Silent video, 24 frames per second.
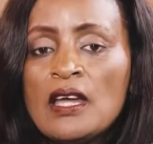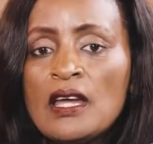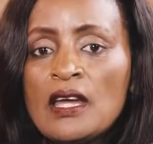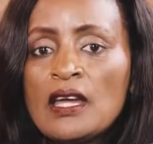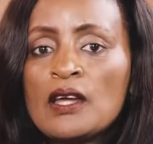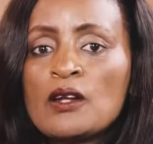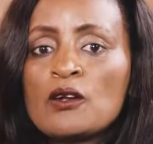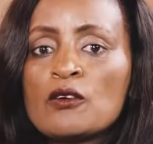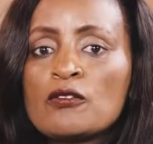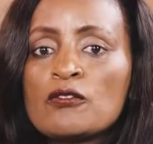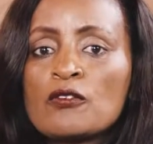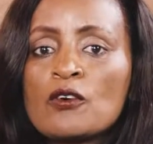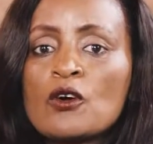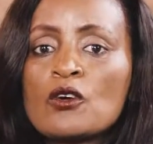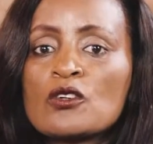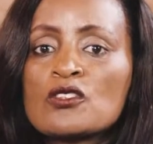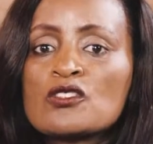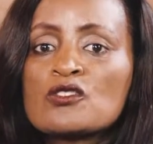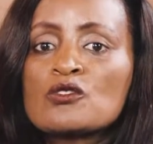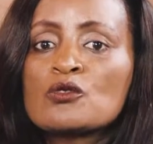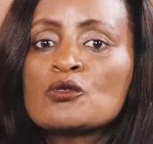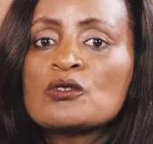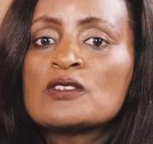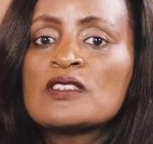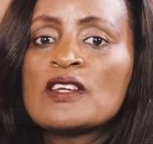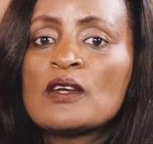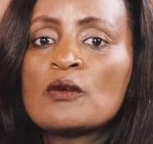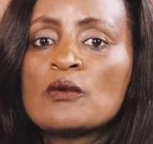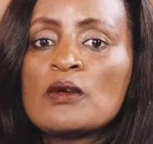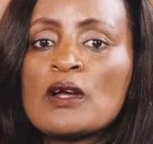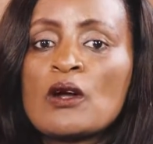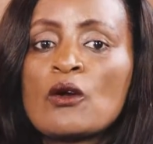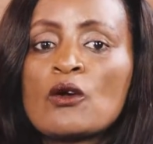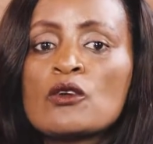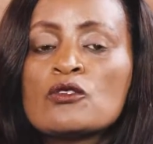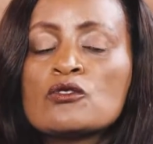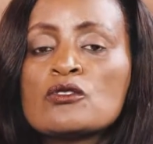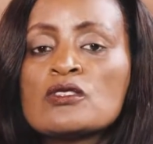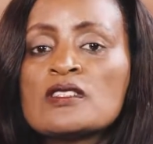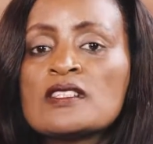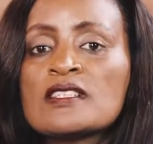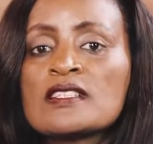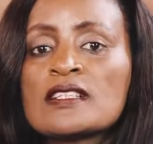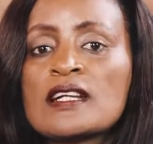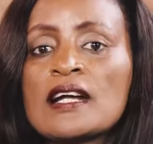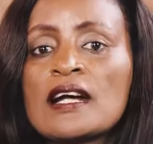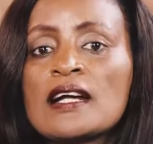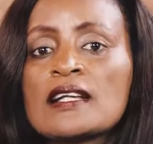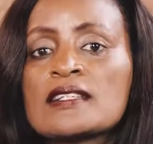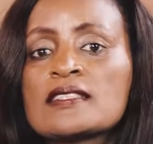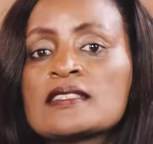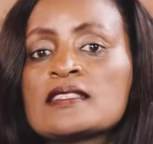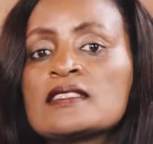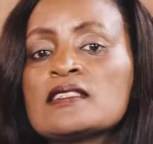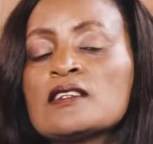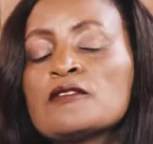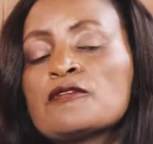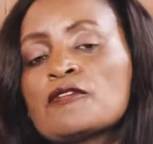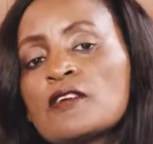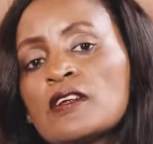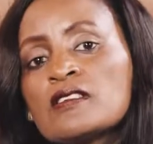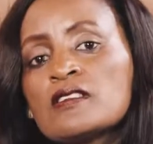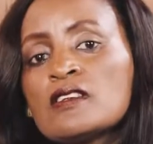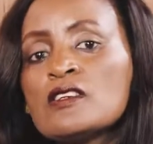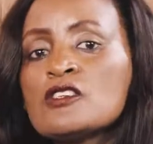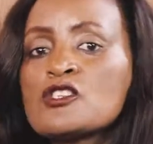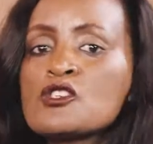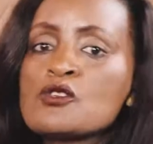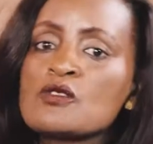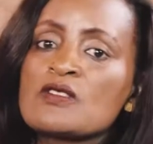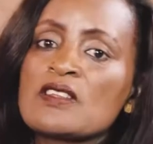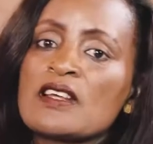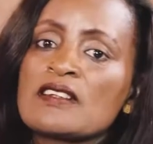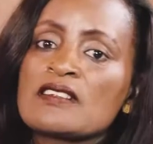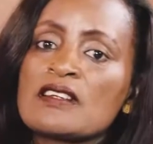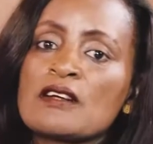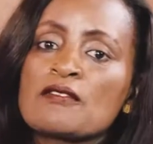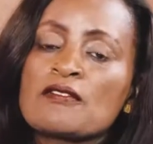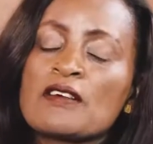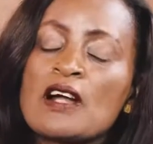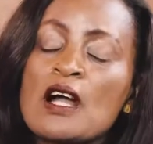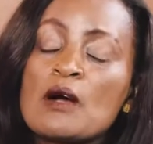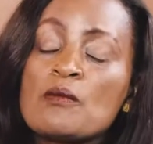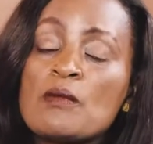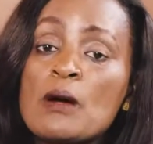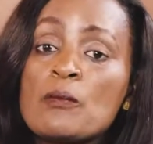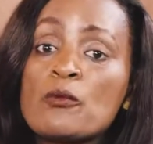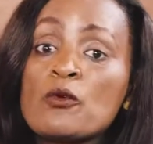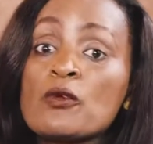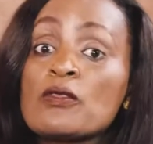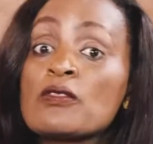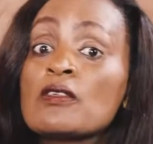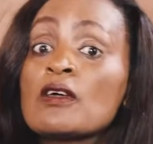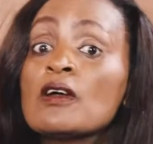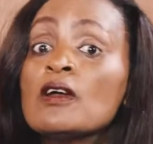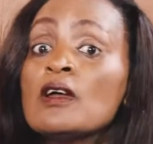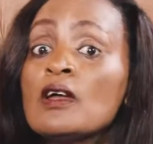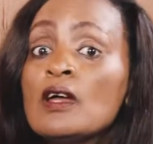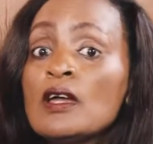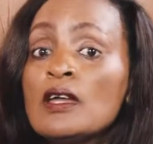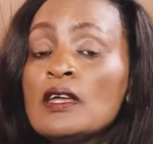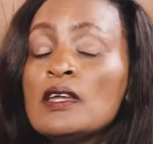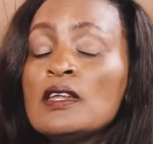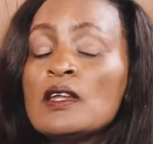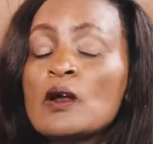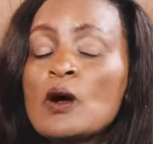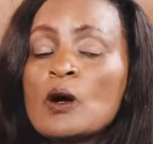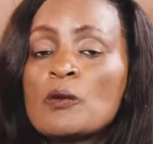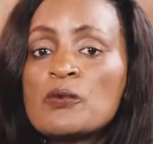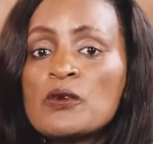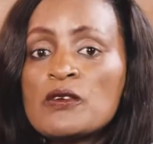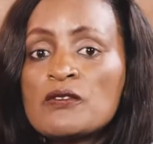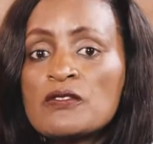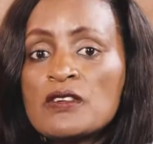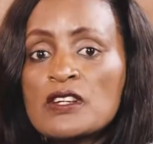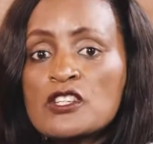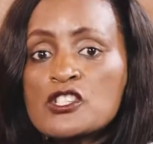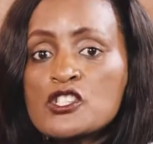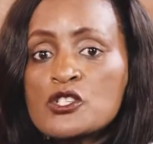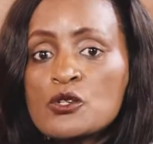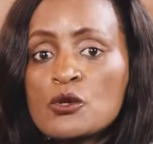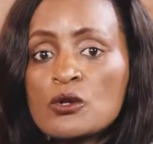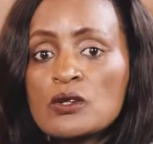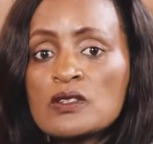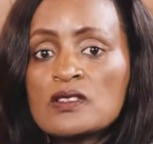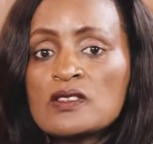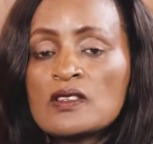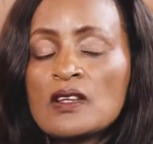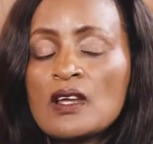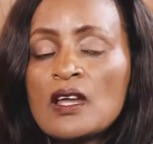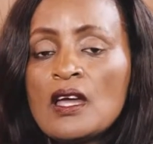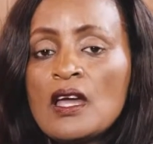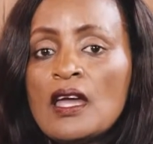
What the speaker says: And of course today we are going to discuss different issues that have come up with in our previous shows.